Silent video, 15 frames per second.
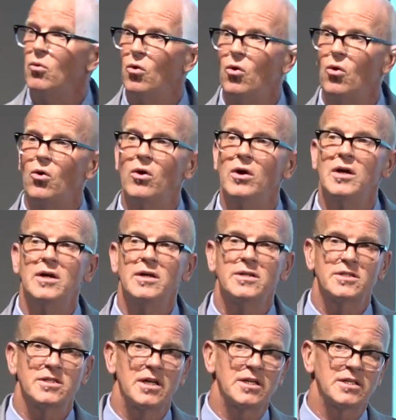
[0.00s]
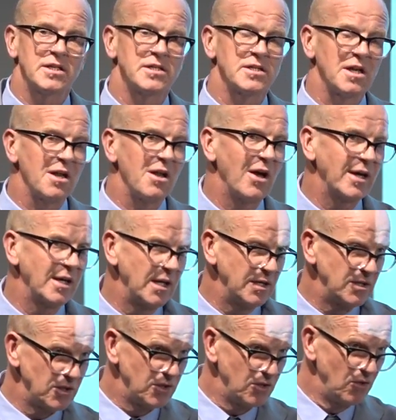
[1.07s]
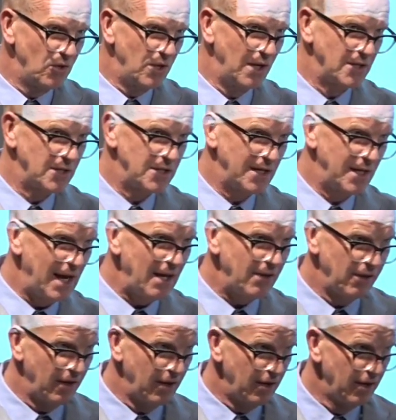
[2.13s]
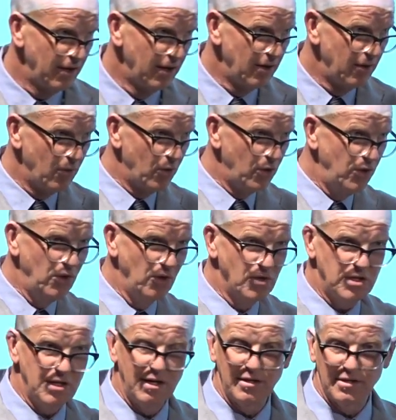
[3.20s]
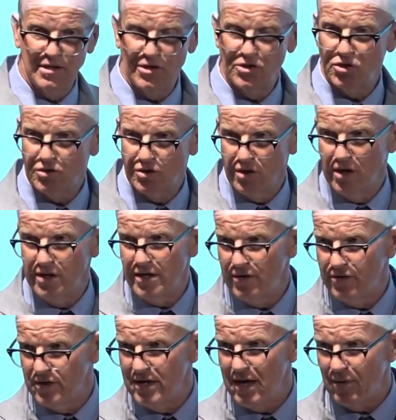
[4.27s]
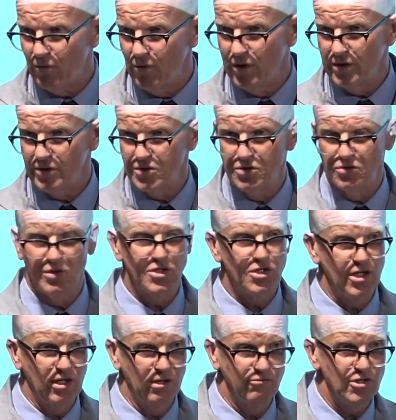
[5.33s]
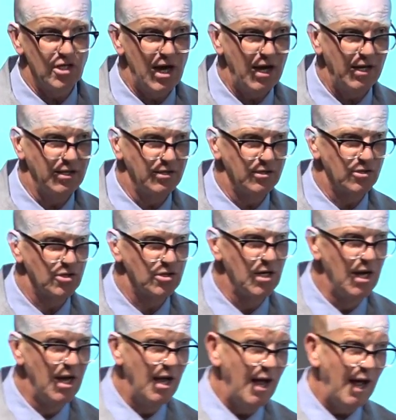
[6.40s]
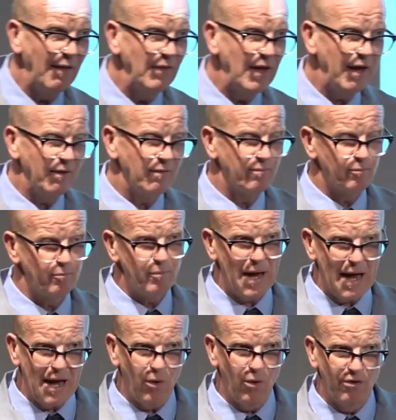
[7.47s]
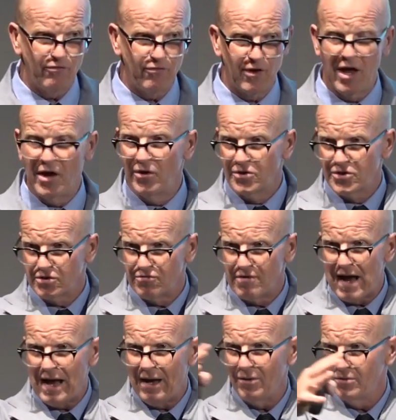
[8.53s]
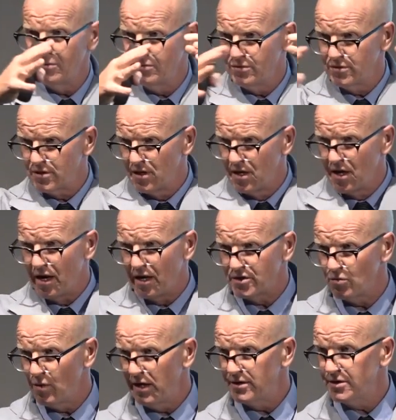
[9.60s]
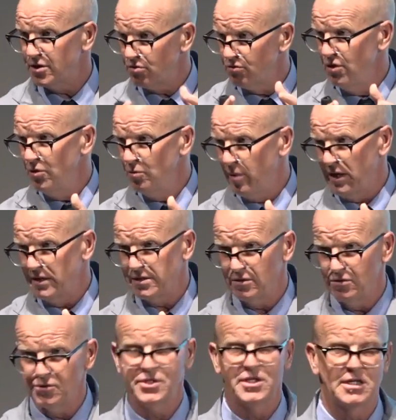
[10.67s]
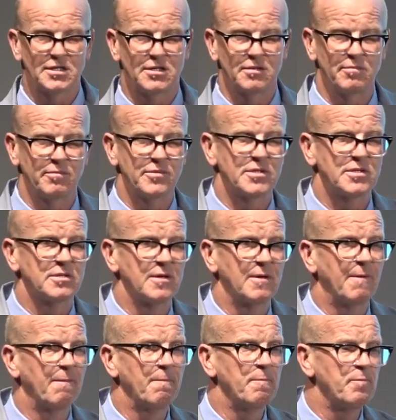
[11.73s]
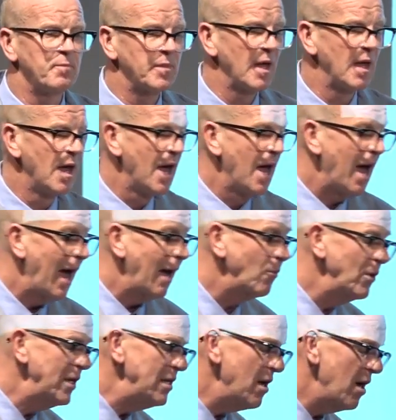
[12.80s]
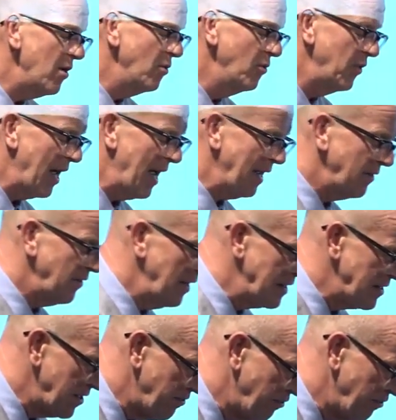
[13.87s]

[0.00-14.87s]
more citizens are likely to do things together using digital and other networks to achieve change. And that power flows around as well as through political systems. And we know that this